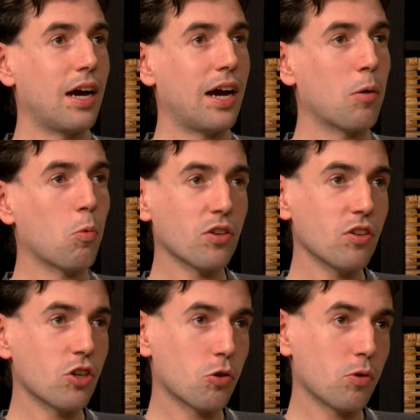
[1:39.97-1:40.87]
I
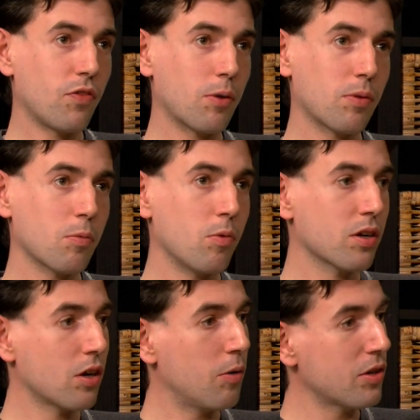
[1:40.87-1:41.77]
wasn't sure if I really
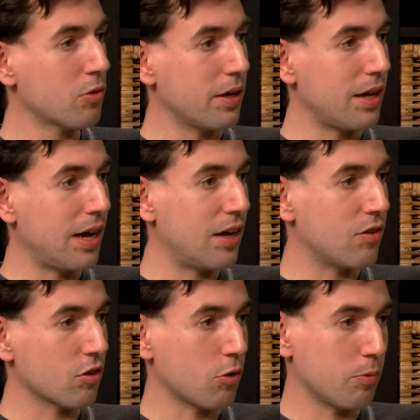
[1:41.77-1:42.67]
wanted to go into it
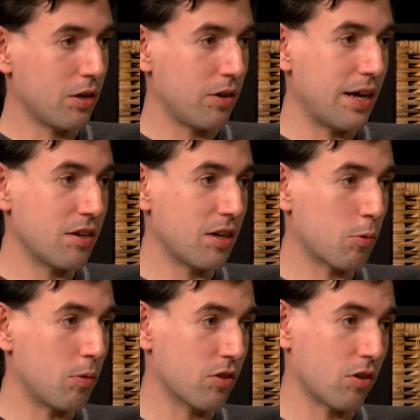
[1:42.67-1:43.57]
as a career, and I ended up
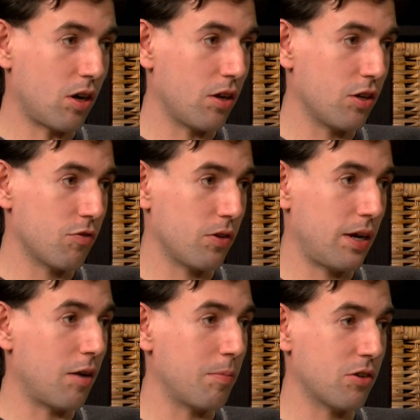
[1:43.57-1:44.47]
going to college for
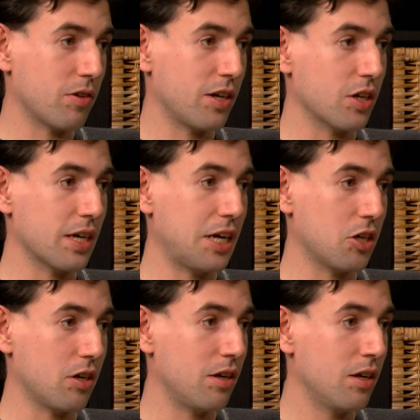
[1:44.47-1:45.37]
elementary
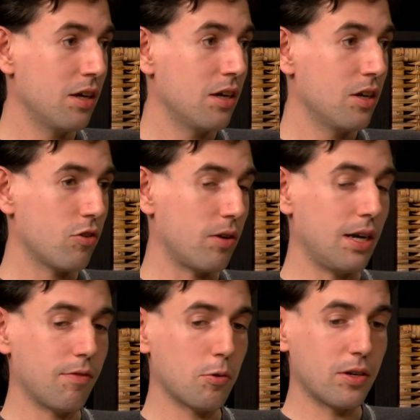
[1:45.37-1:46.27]
education. So I
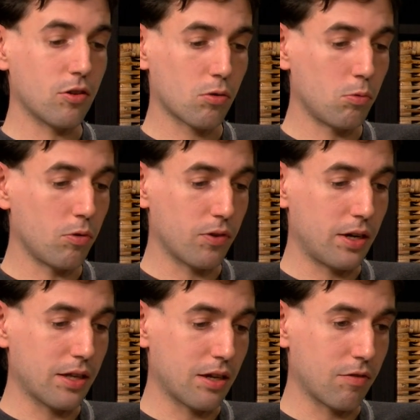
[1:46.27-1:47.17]
never went to school for
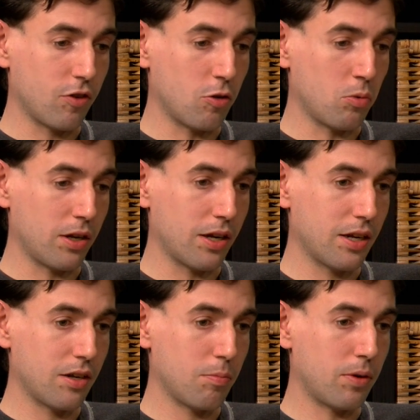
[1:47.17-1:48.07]
anything film
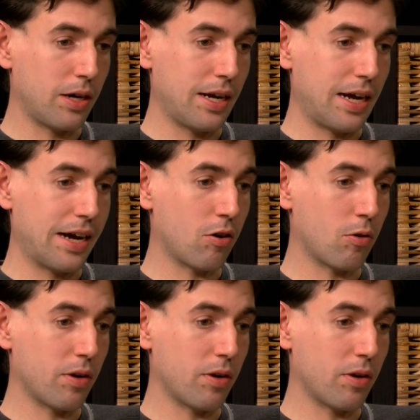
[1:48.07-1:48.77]
related, but I